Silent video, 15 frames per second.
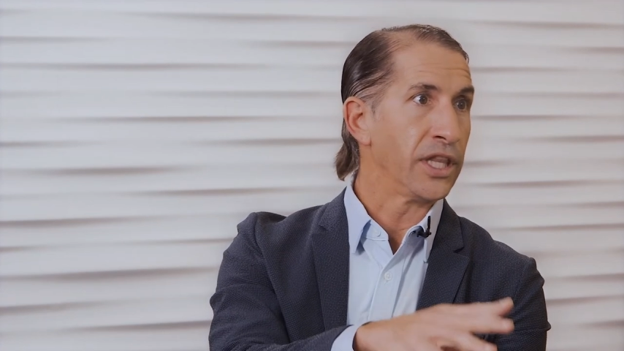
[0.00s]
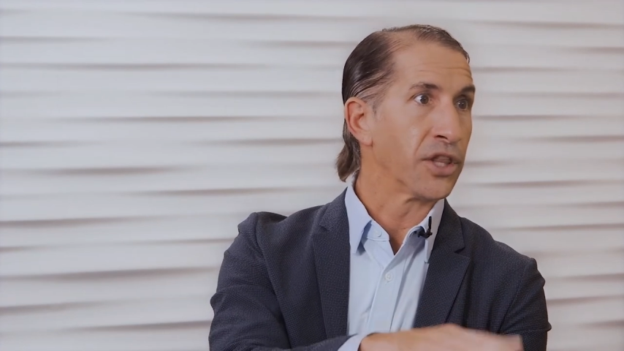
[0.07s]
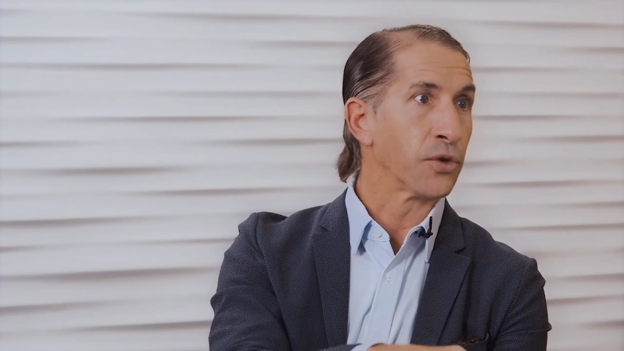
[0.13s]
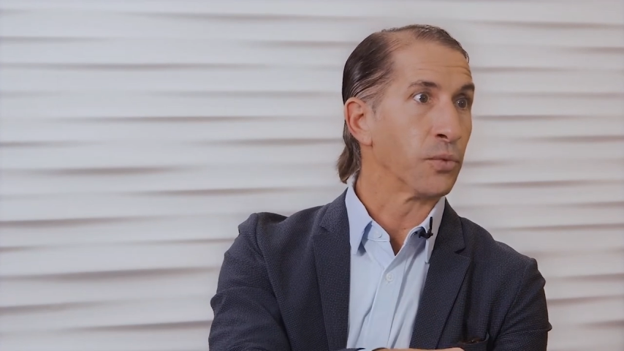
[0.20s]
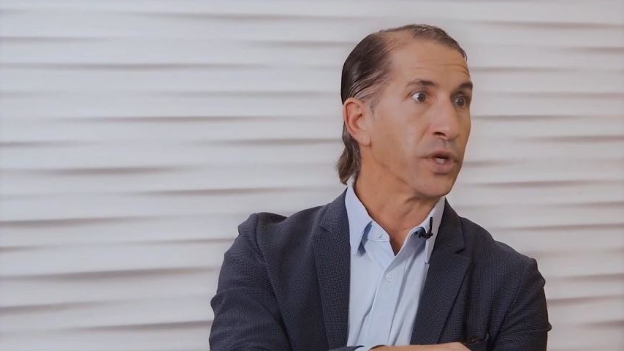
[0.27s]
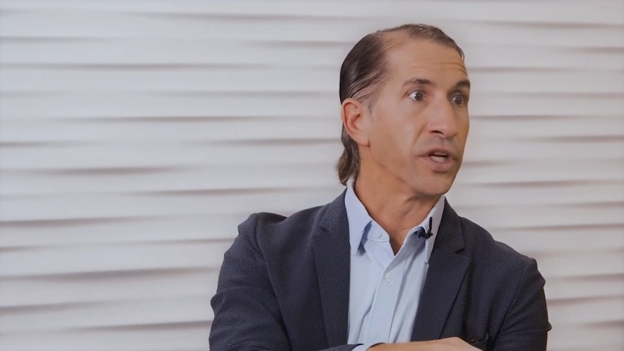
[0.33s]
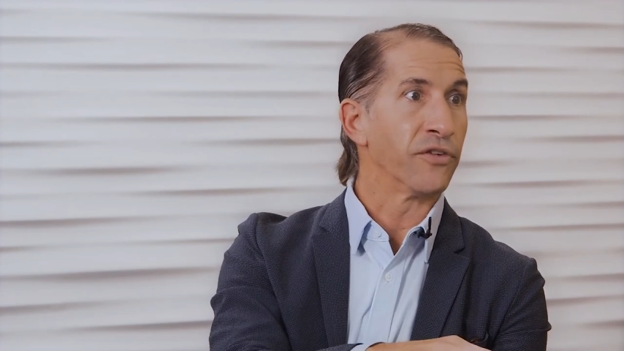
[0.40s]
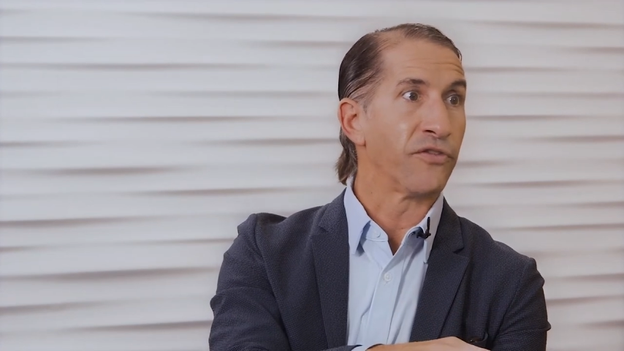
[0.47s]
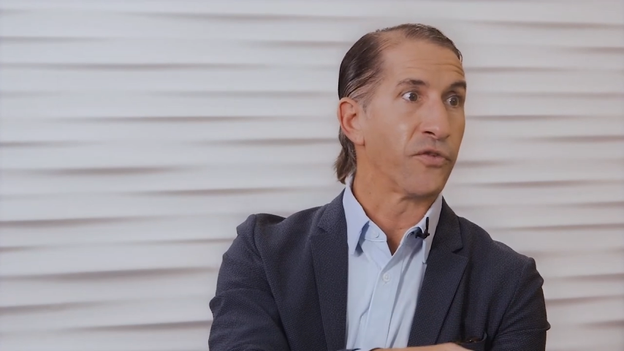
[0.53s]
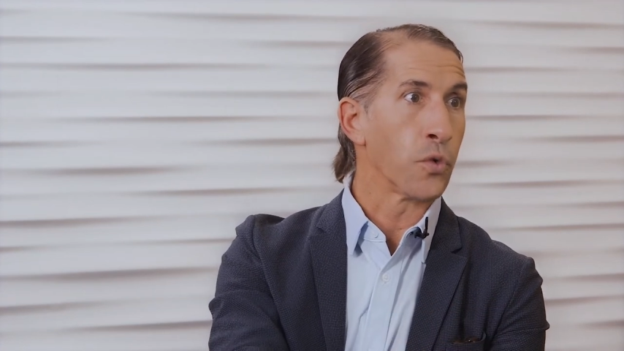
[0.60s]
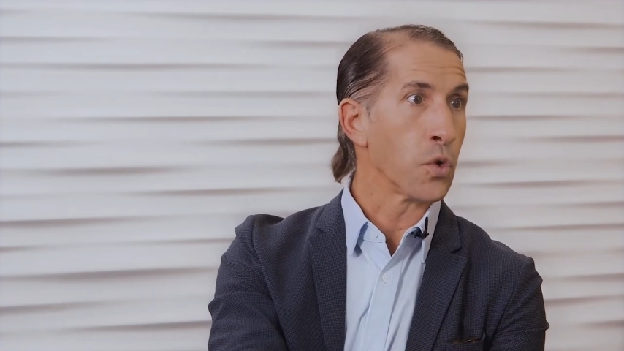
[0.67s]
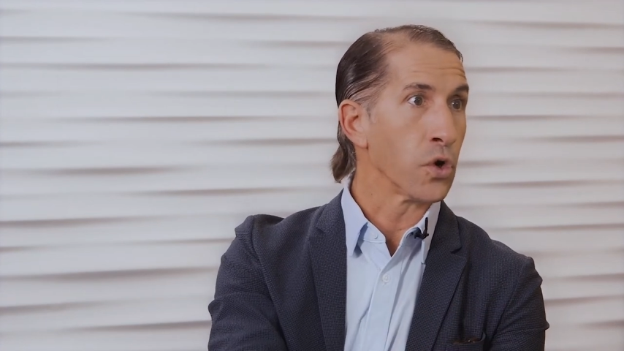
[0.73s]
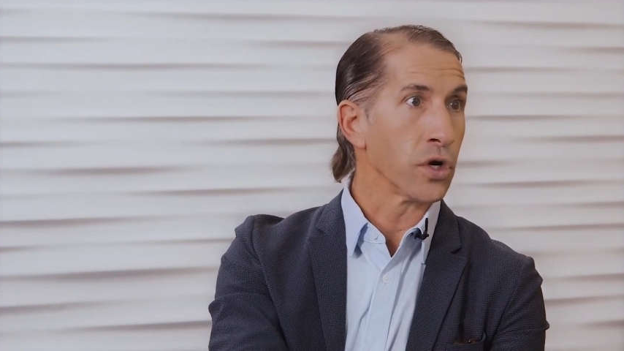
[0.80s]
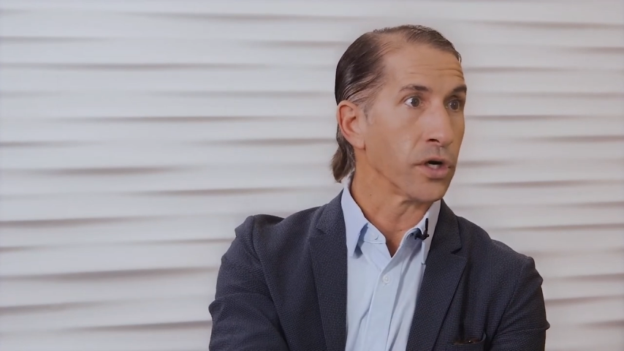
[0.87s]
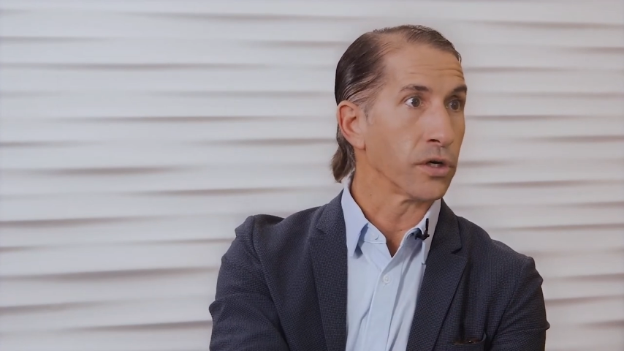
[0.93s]
three to
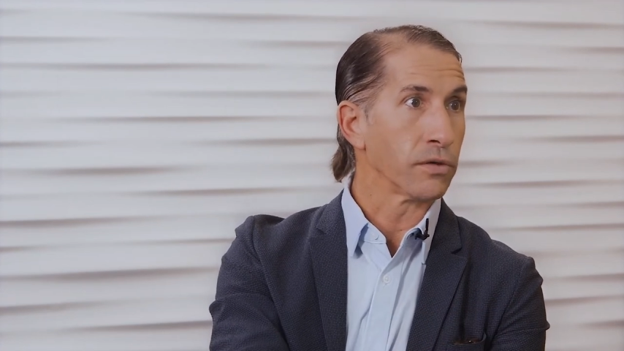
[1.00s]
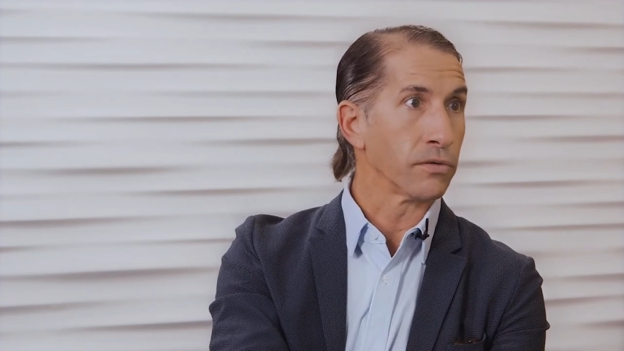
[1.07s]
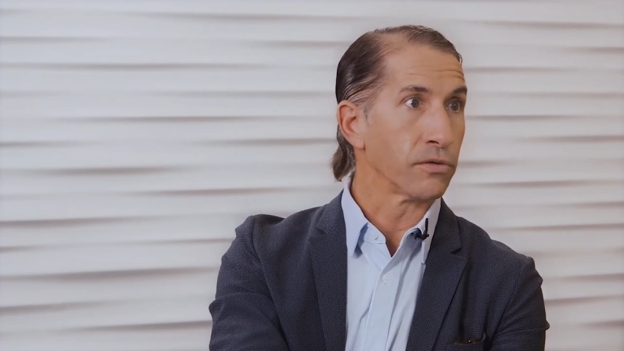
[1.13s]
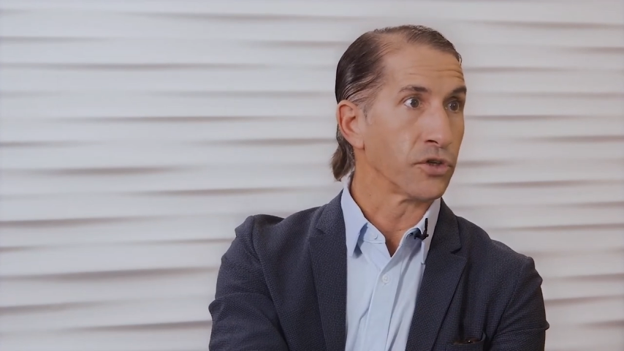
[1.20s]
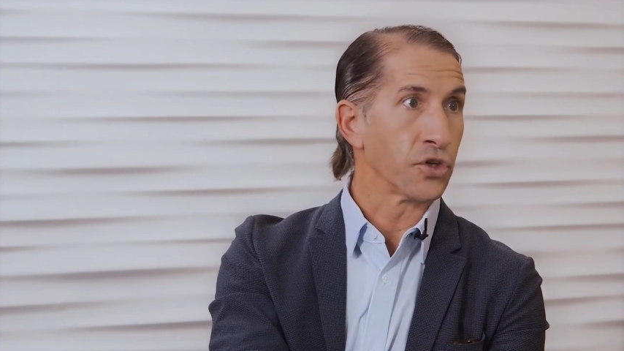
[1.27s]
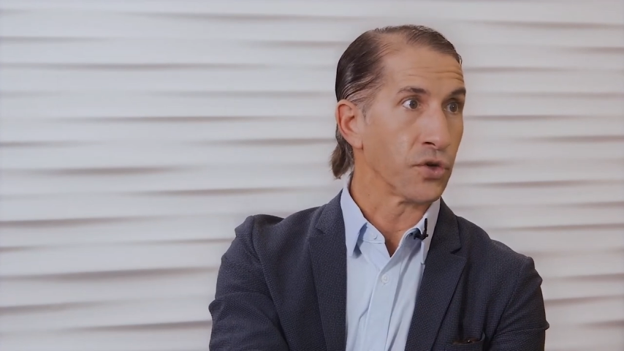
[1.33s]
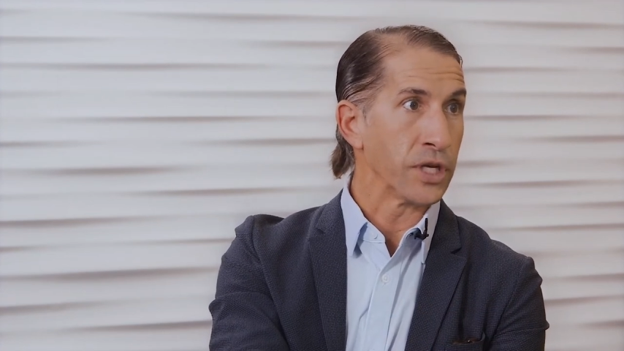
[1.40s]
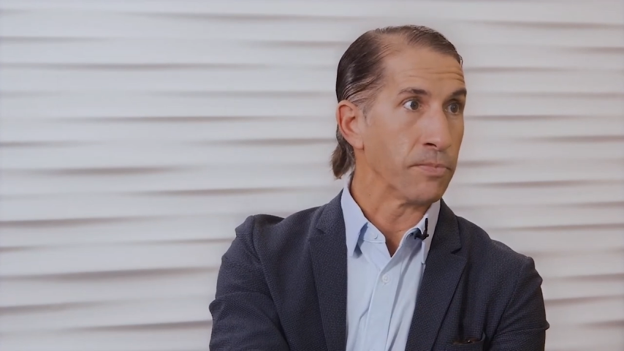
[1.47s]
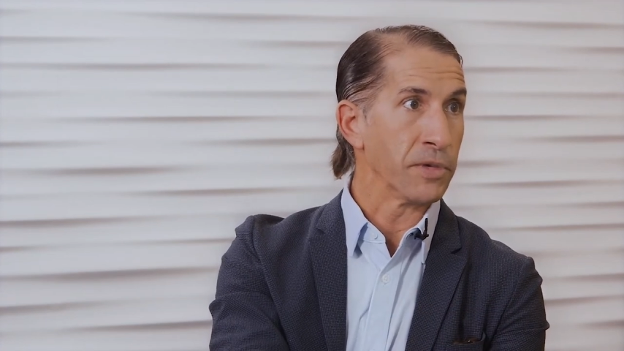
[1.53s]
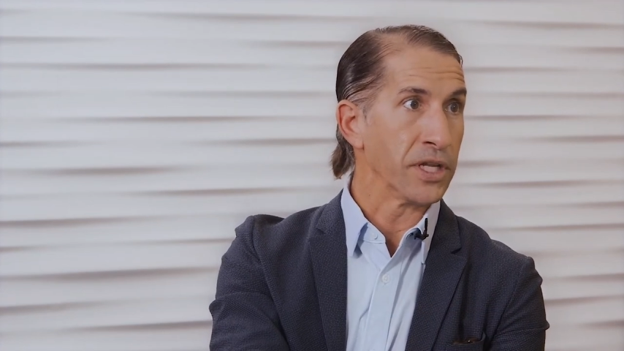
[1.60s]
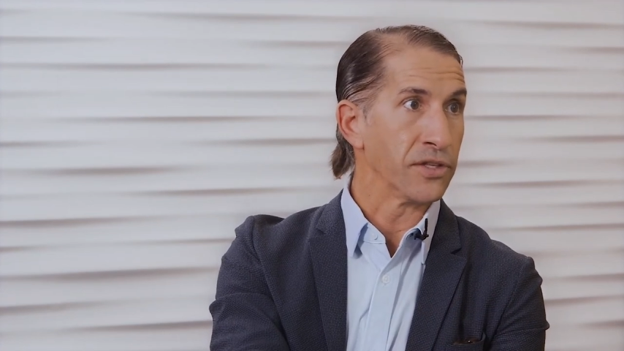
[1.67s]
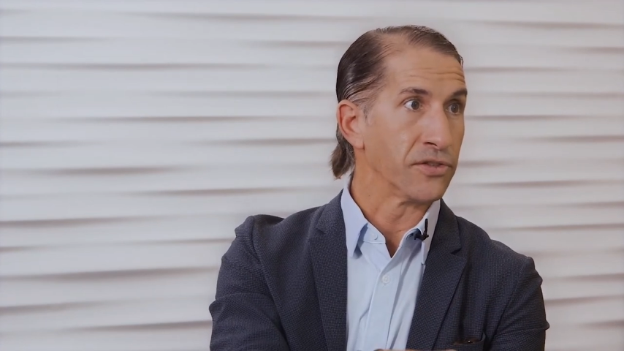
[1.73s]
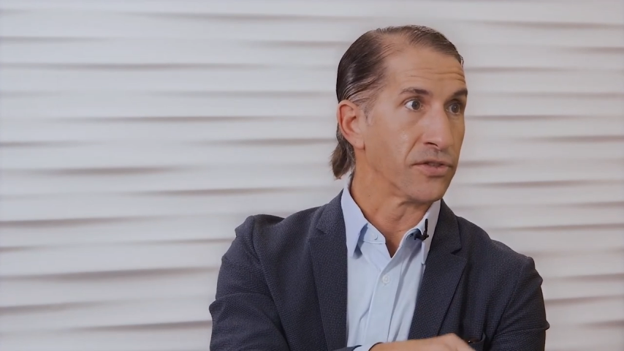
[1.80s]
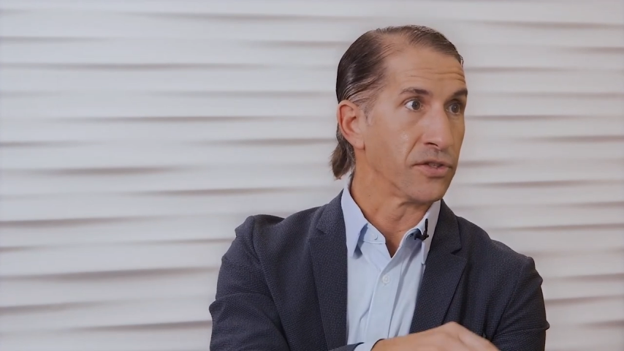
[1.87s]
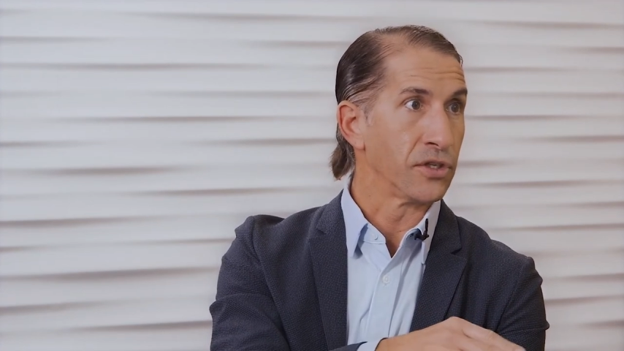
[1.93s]
four
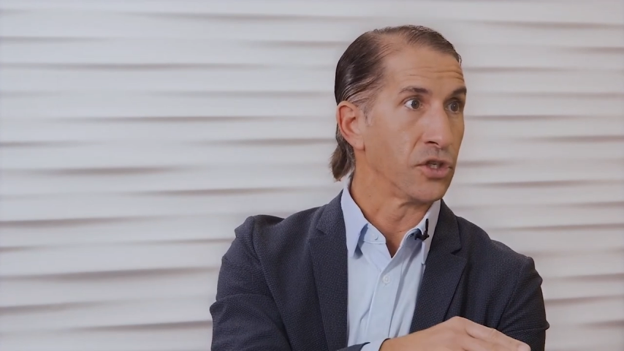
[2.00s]
treatments,